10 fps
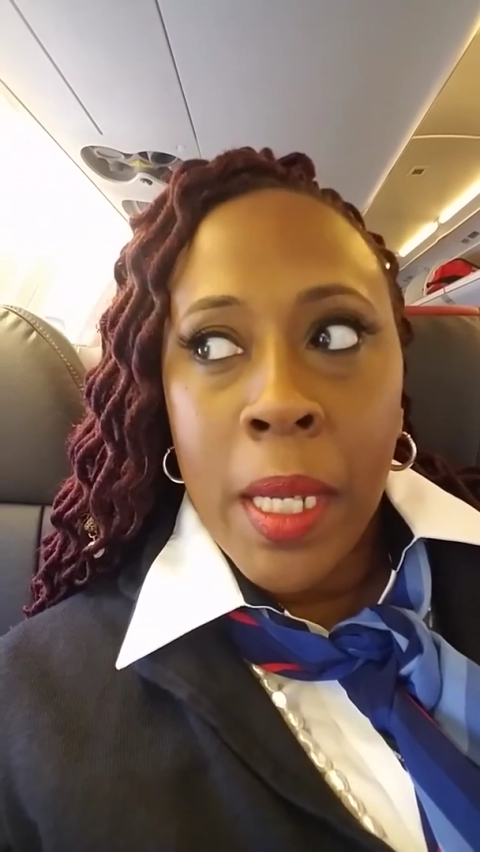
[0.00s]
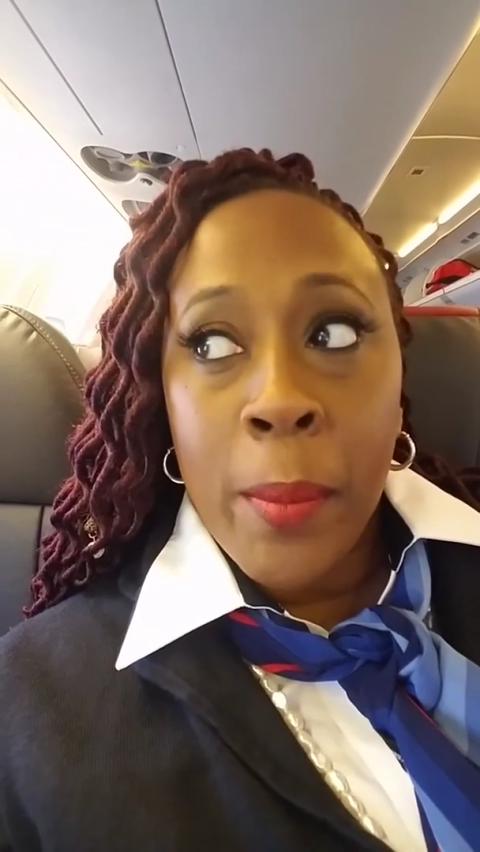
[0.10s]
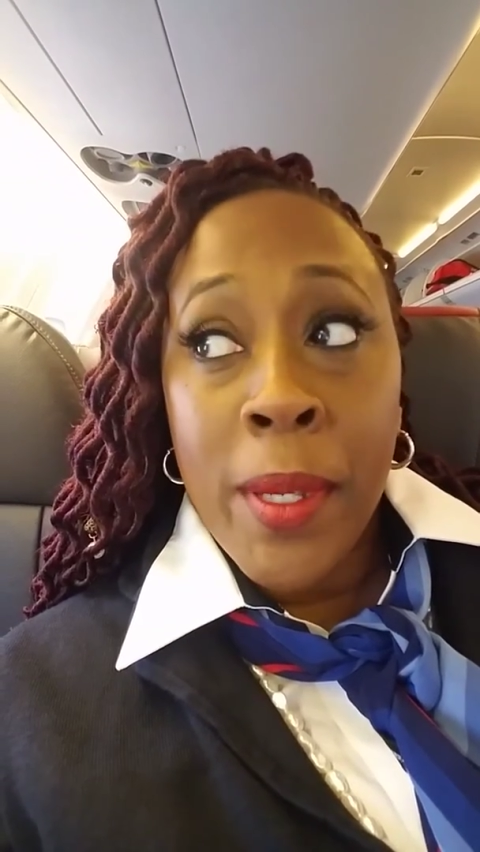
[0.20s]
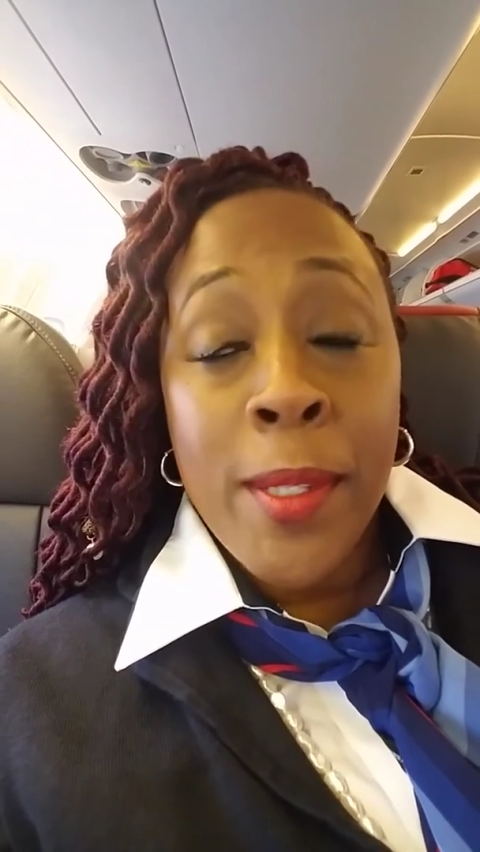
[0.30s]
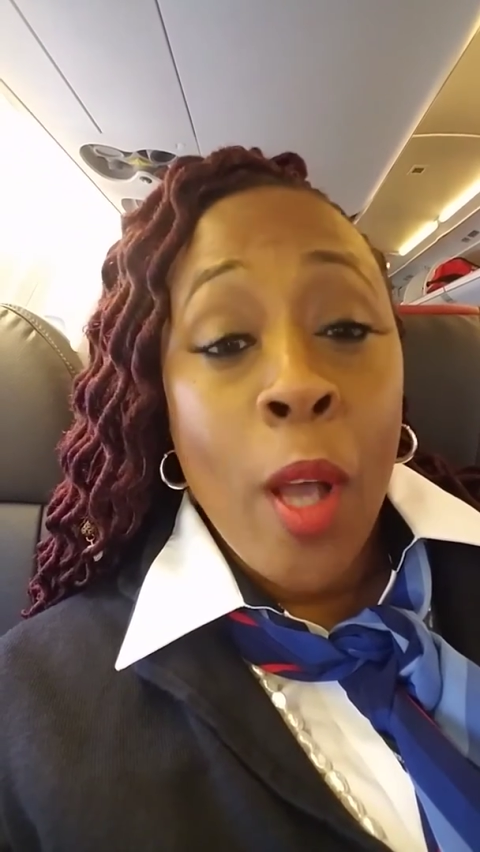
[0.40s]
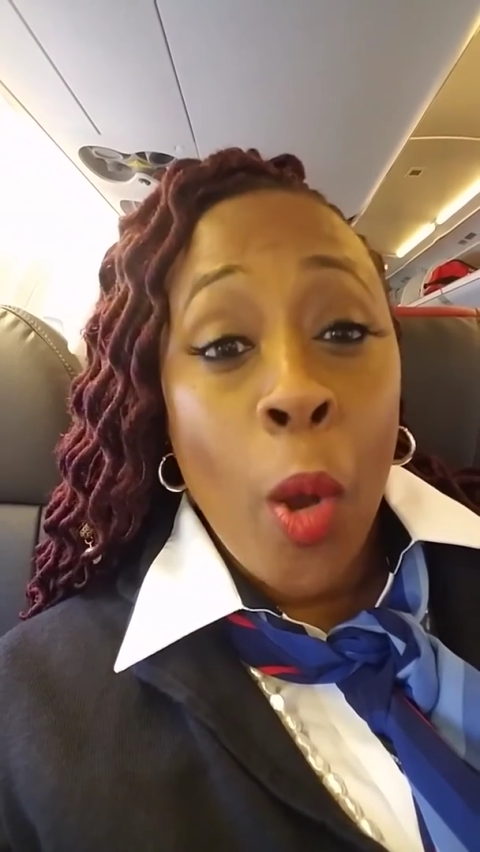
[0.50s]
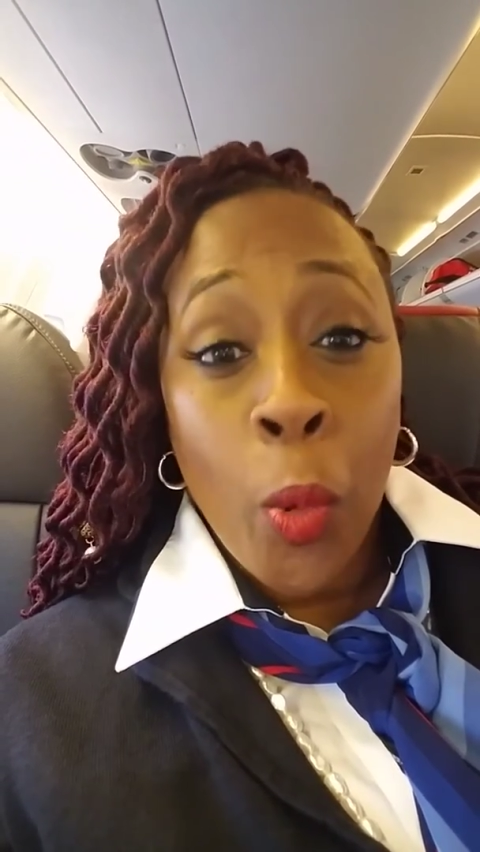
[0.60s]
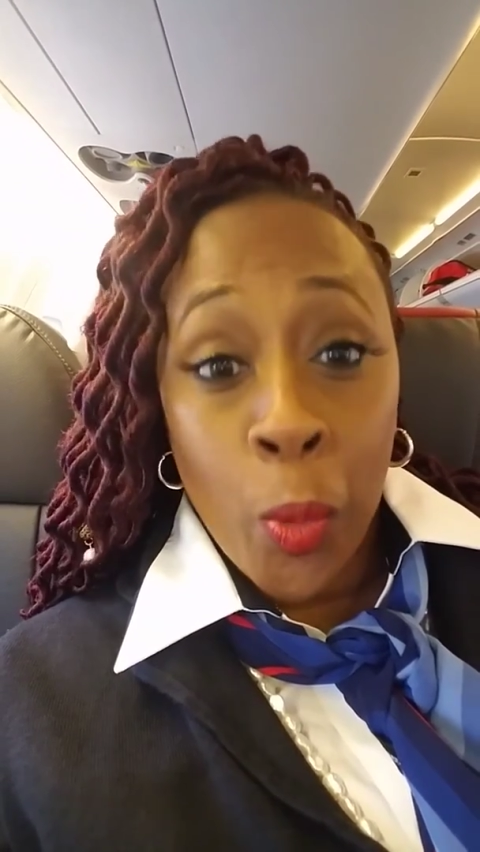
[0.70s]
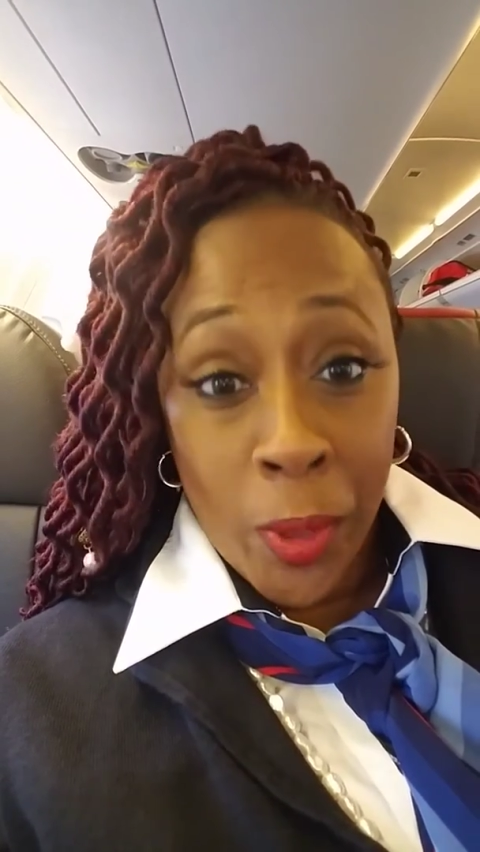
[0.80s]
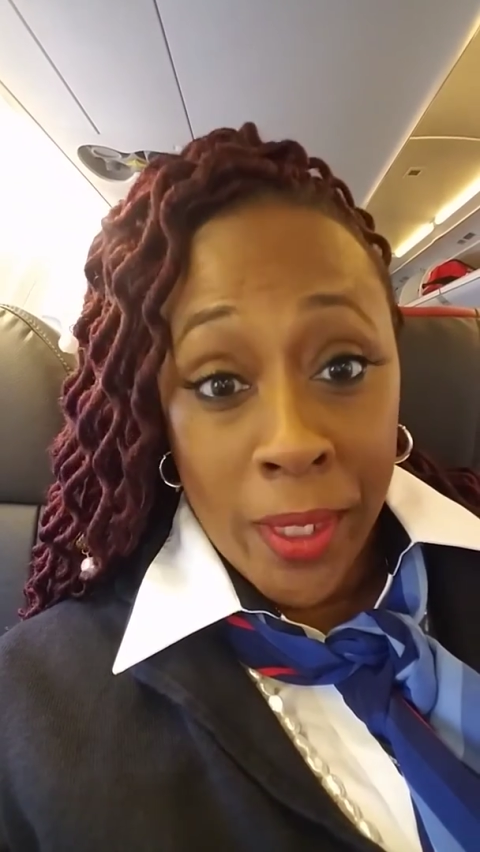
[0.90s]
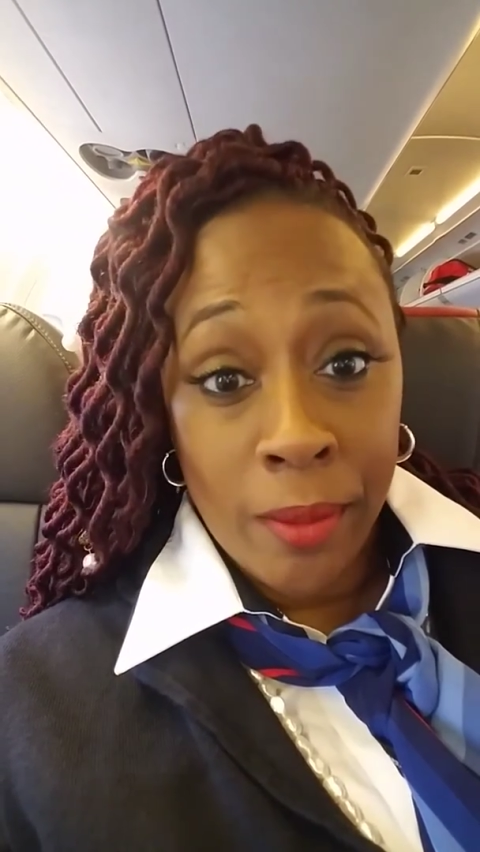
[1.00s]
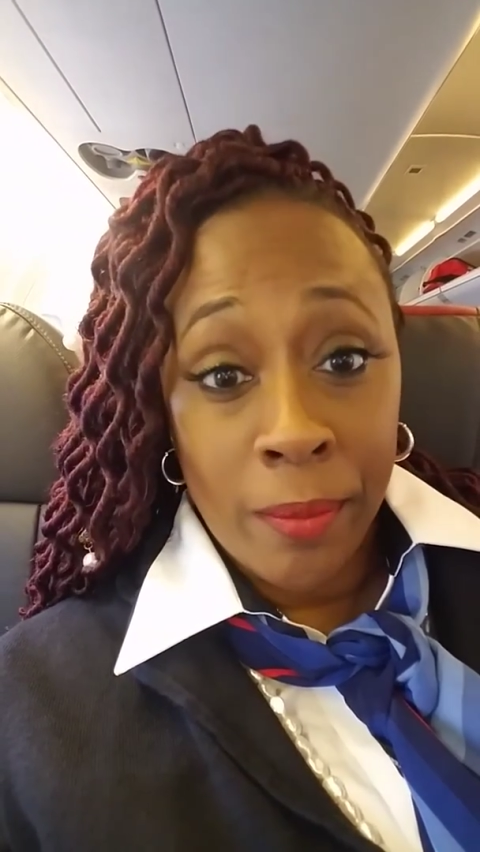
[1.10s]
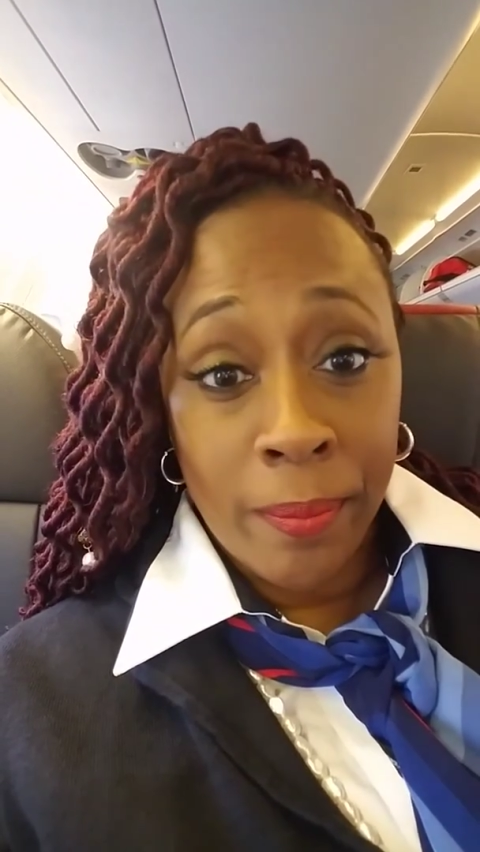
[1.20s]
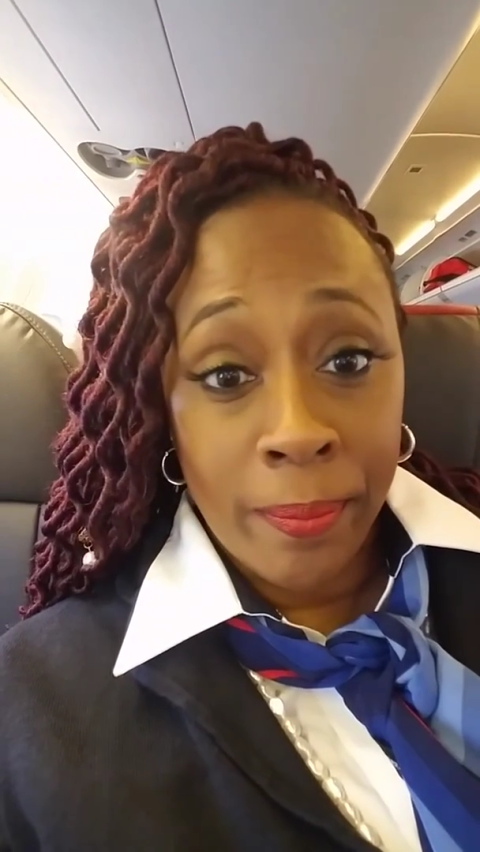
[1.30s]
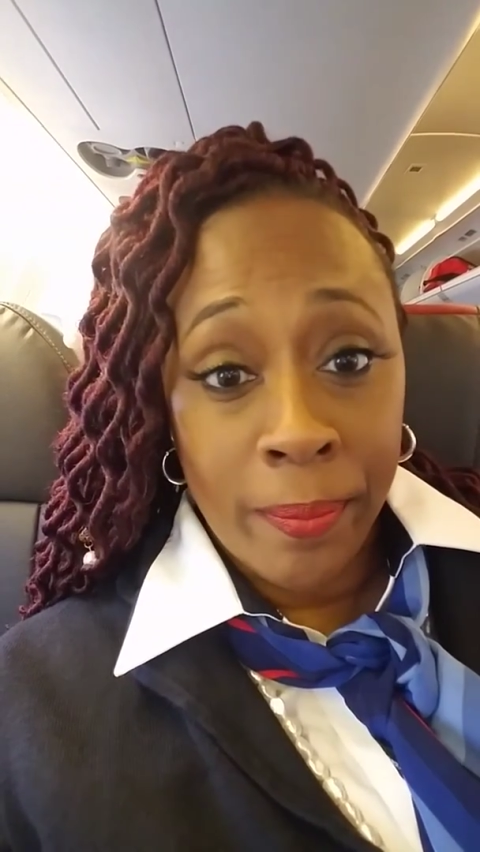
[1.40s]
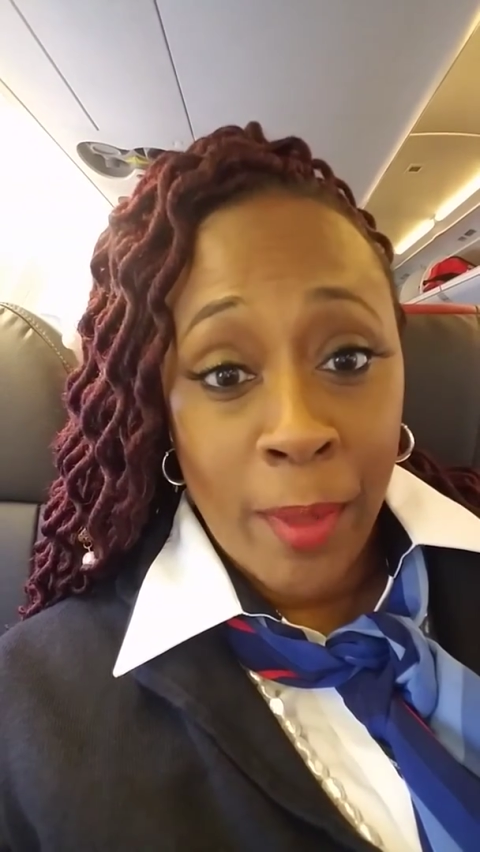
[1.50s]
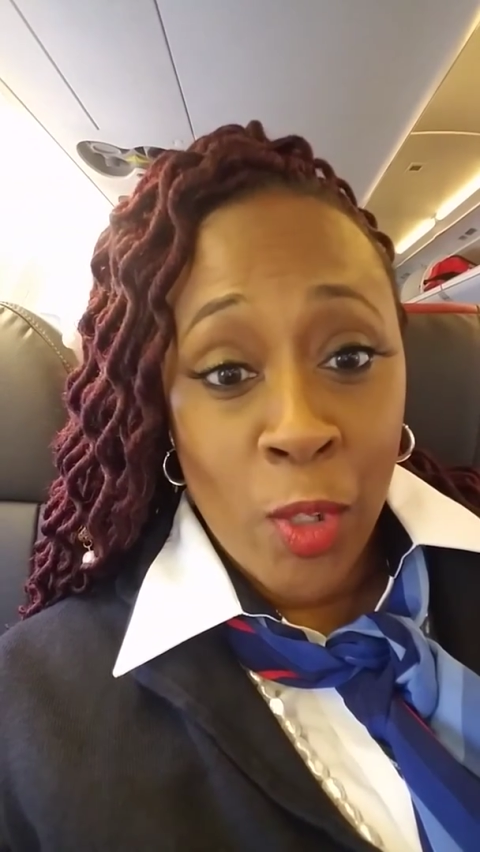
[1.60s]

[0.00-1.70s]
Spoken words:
it's cold in